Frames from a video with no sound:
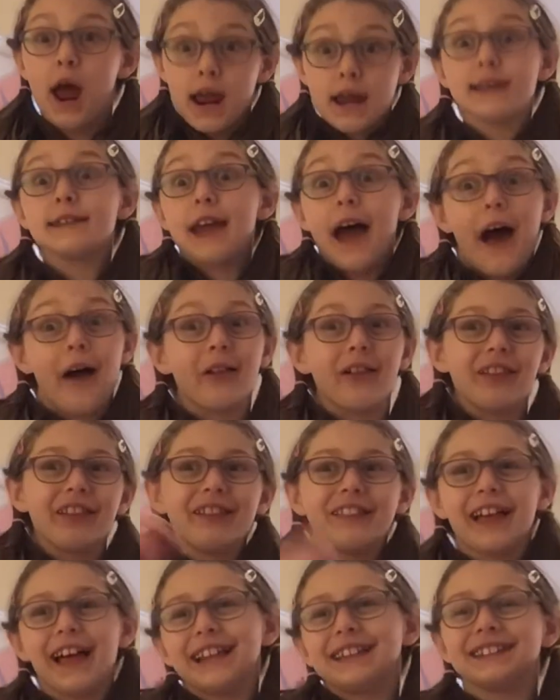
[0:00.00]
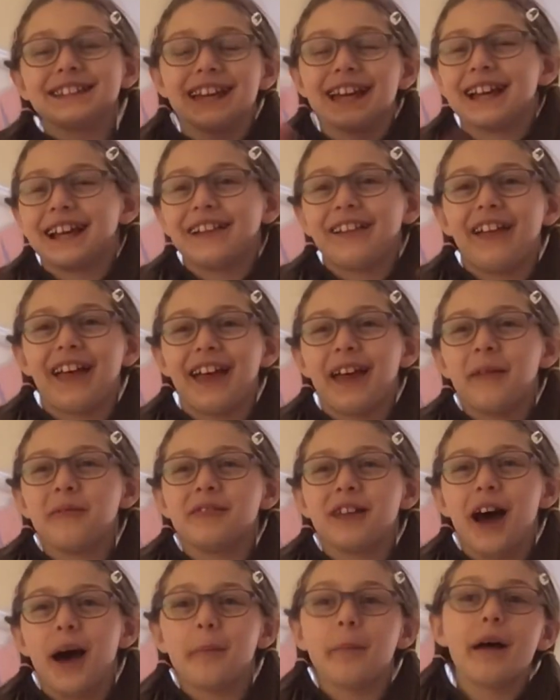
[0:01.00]
Now, let's get glammed
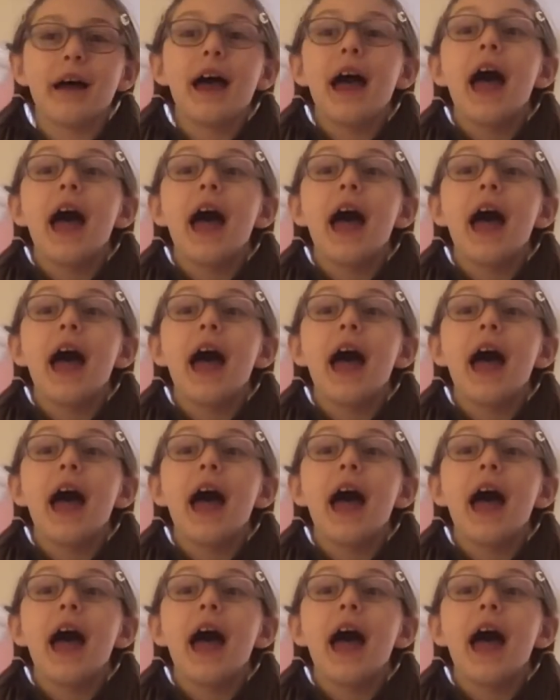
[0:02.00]
up.